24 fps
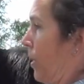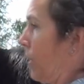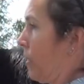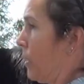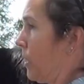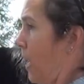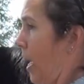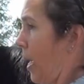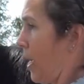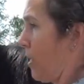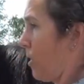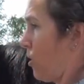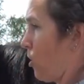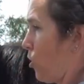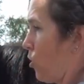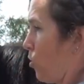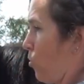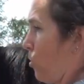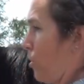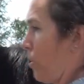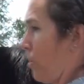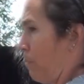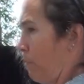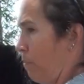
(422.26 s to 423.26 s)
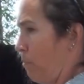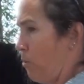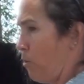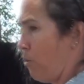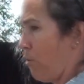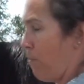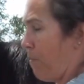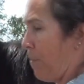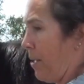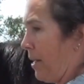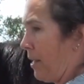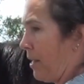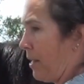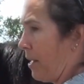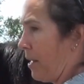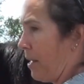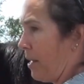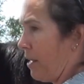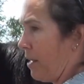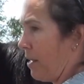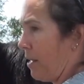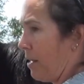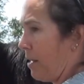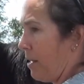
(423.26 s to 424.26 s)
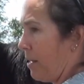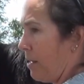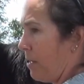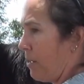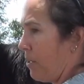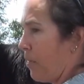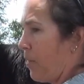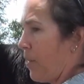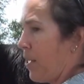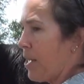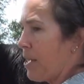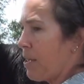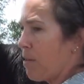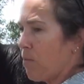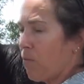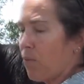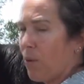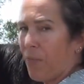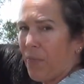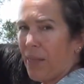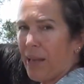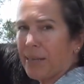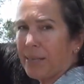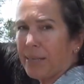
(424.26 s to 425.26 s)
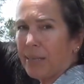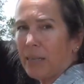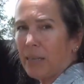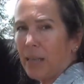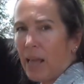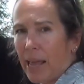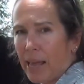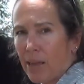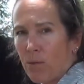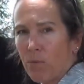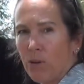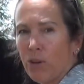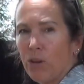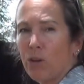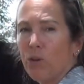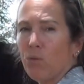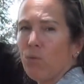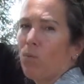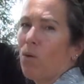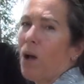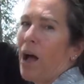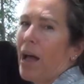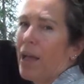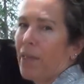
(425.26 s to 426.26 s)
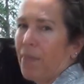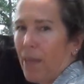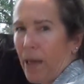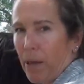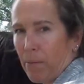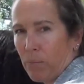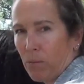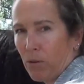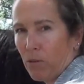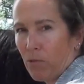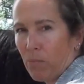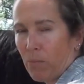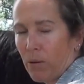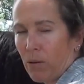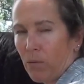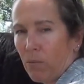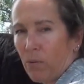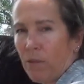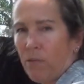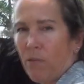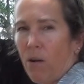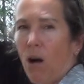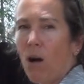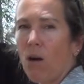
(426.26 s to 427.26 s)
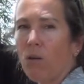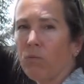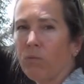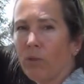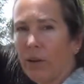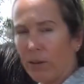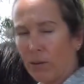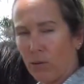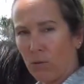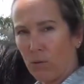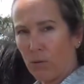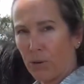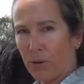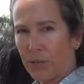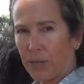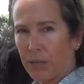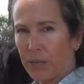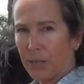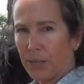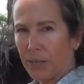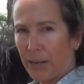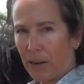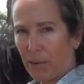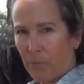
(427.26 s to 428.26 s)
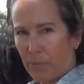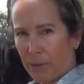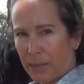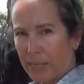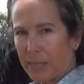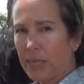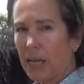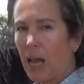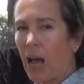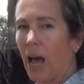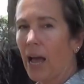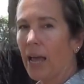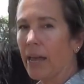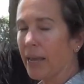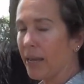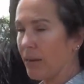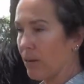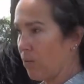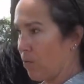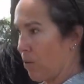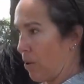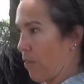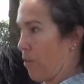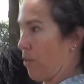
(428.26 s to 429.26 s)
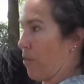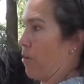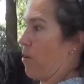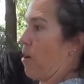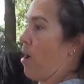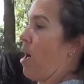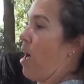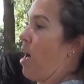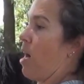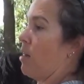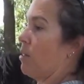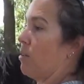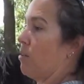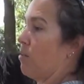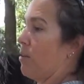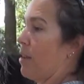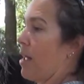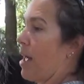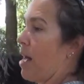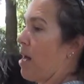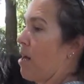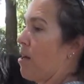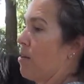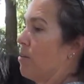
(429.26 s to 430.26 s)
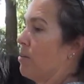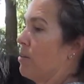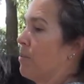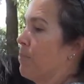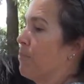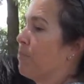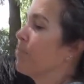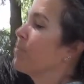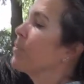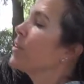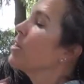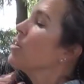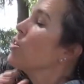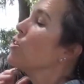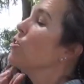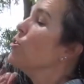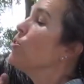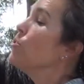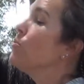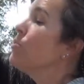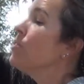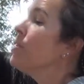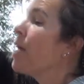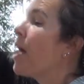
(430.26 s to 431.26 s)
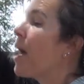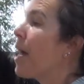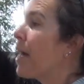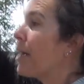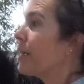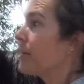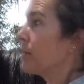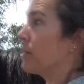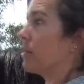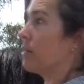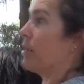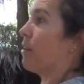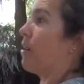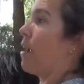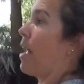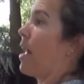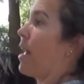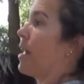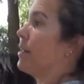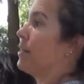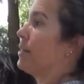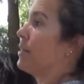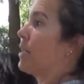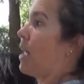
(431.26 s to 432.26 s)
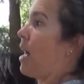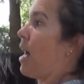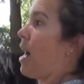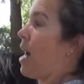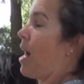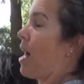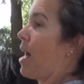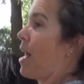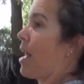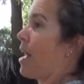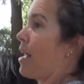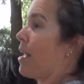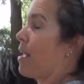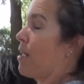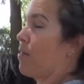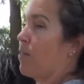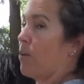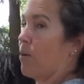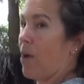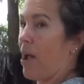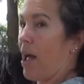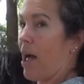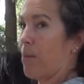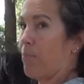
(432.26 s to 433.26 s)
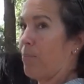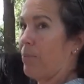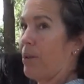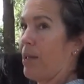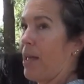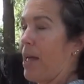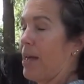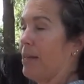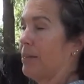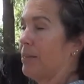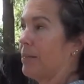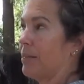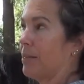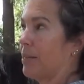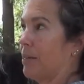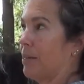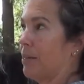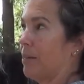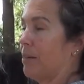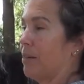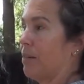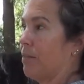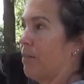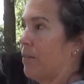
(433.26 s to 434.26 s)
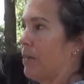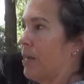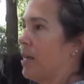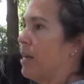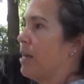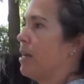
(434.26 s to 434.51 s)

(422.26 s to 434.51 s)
tight, short movement. Think of what that's like when you ride that movement. We've all ridden horses that have been tight, whether they're hollowed out, ewe-necked, their head's high, they're apprehensive,